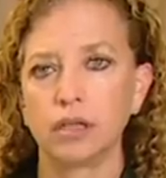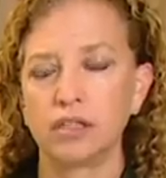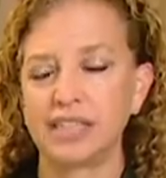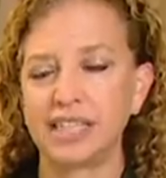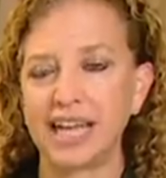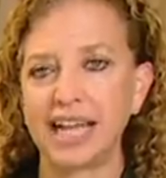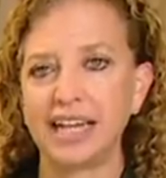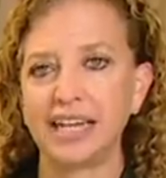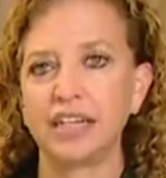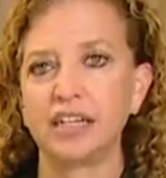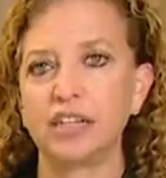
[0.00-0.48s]

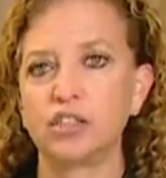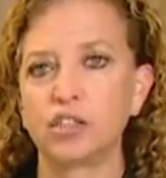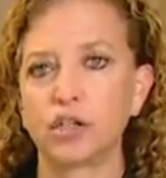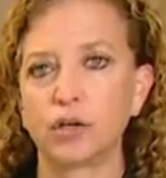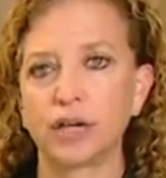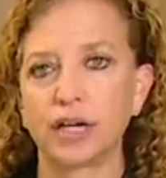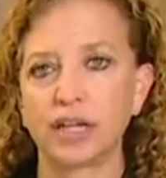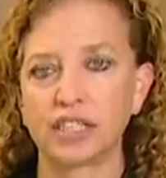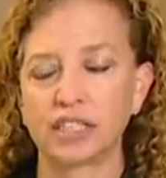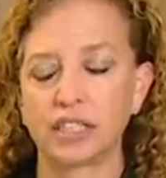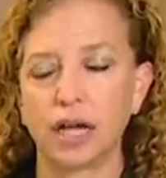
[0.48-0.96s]
dated
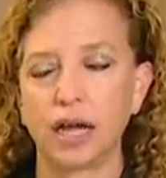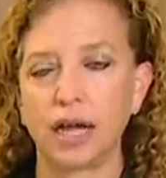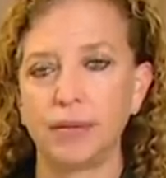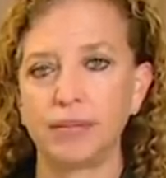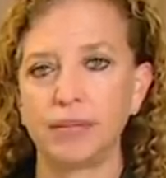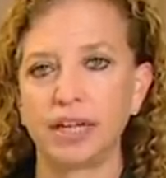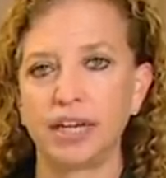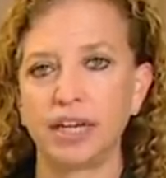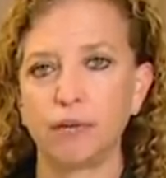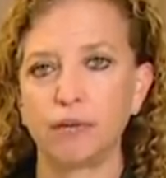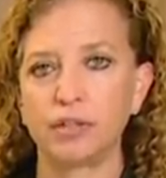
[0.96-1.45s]
during a
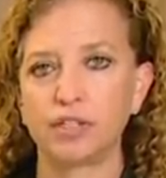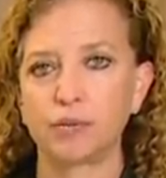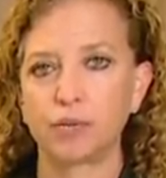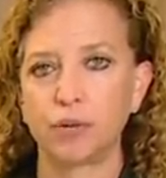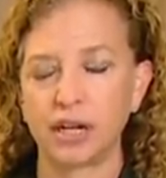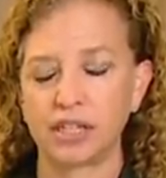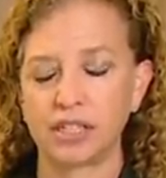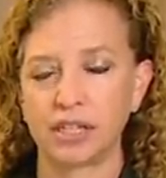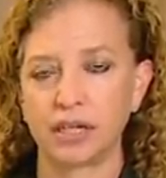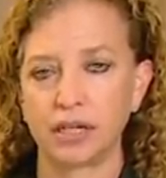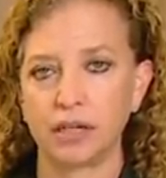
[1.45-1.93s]
time that he was
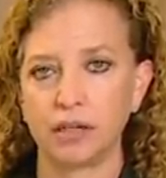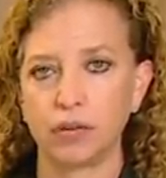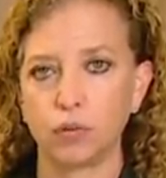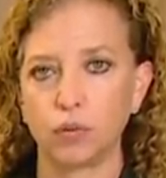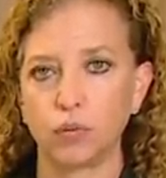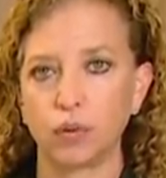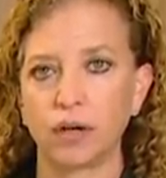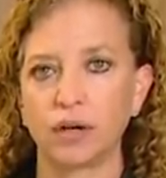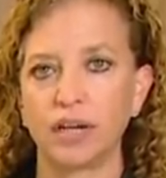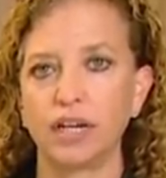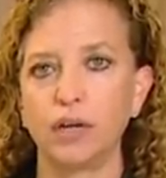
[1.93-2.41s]

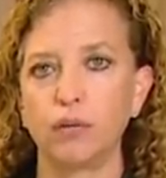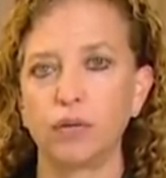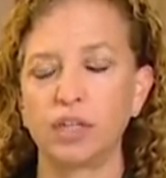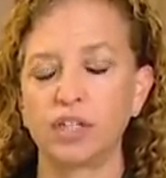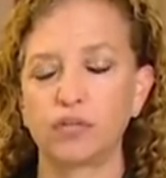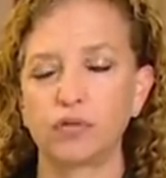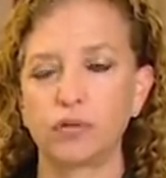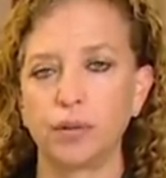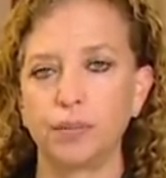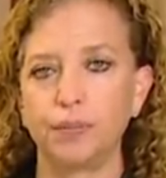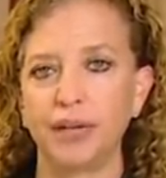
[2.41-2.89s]
president, where he
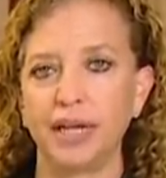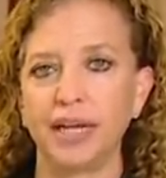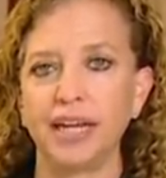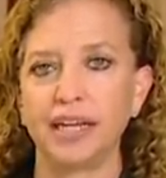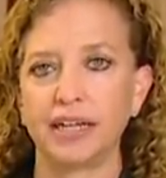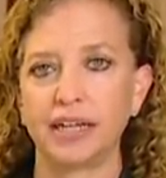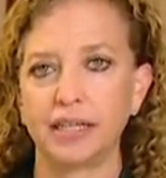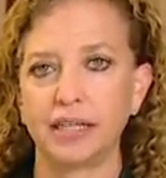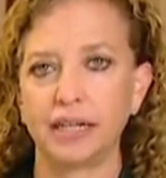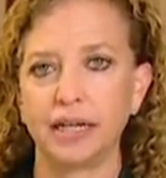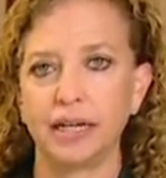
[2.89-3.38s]
was
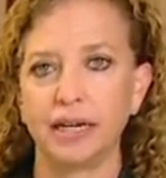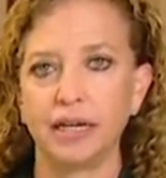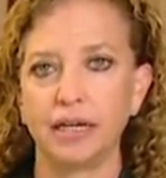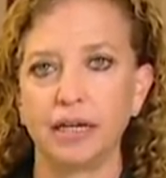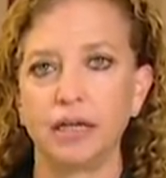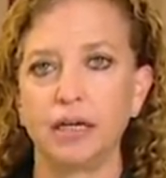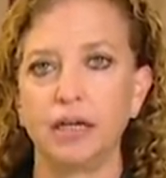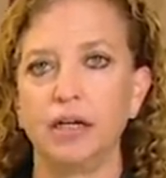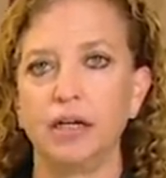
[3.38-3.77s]
repeatedly